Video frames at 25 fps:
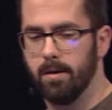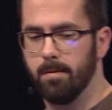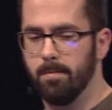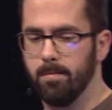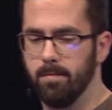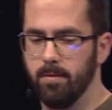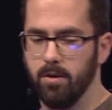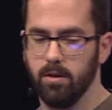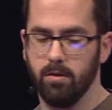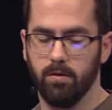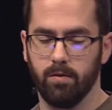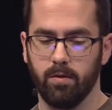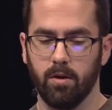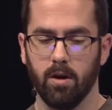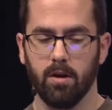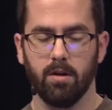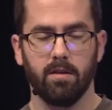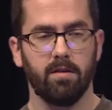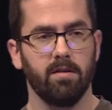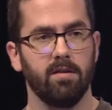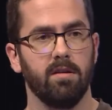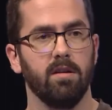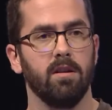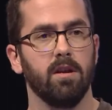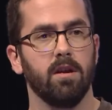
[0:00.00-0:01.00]
You've got
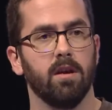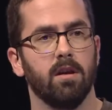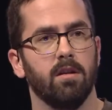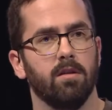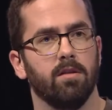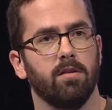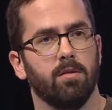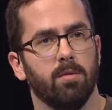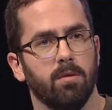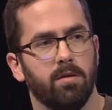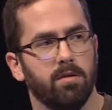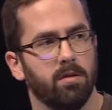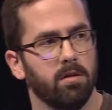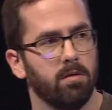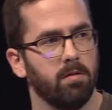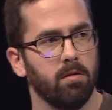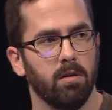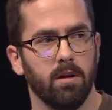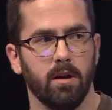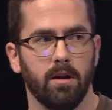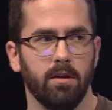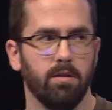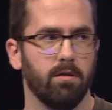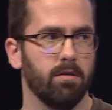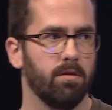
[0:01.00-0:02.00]
CDNs, which are
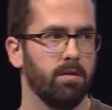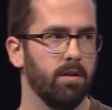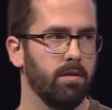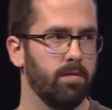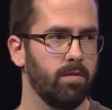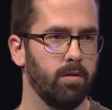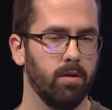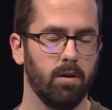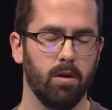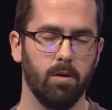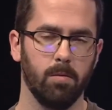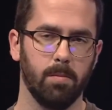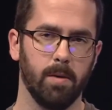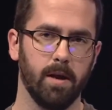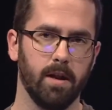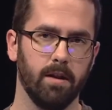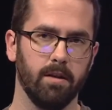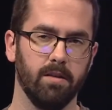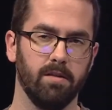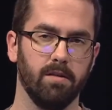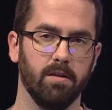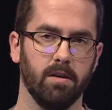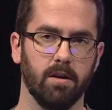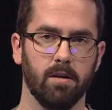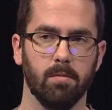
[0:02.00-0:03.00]
really interesting for load
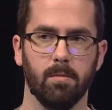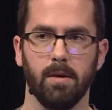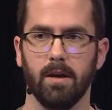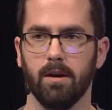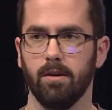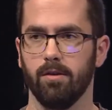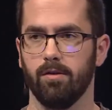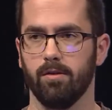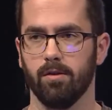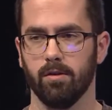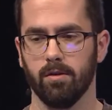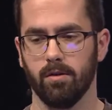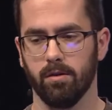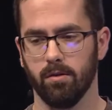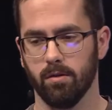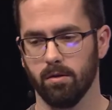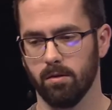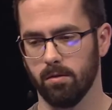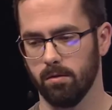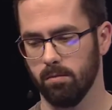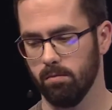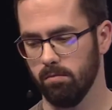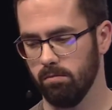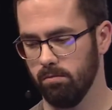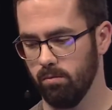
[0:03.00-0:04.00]
balancing and making sure your
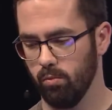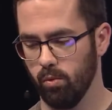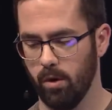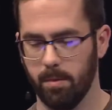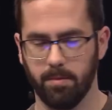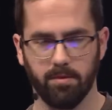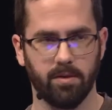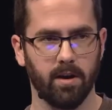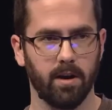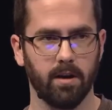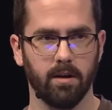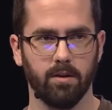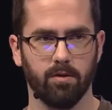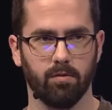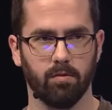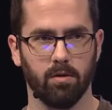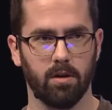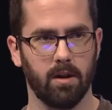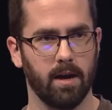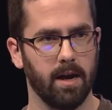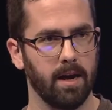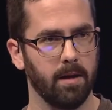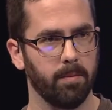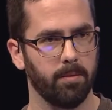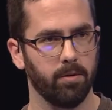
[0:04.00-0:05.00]
website is
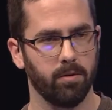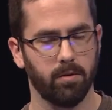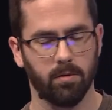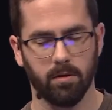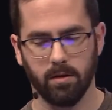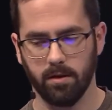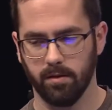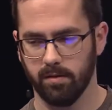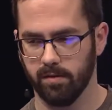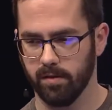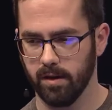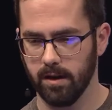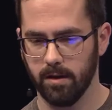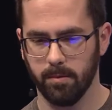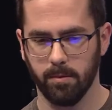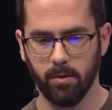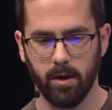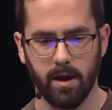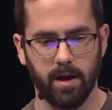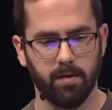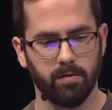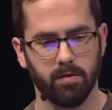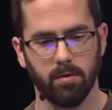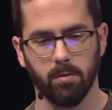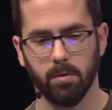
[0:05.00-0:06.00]
reliable and available
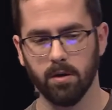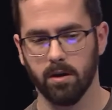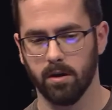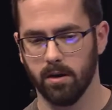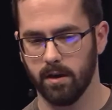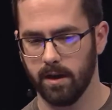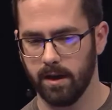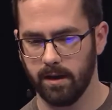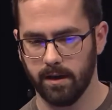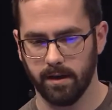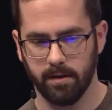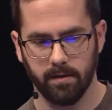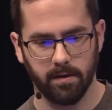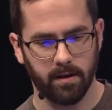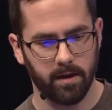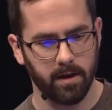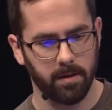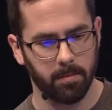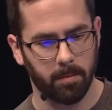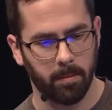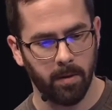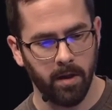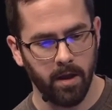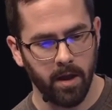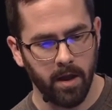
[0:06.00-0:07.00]
everywhere at any
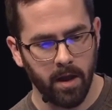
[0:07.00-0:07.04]
time.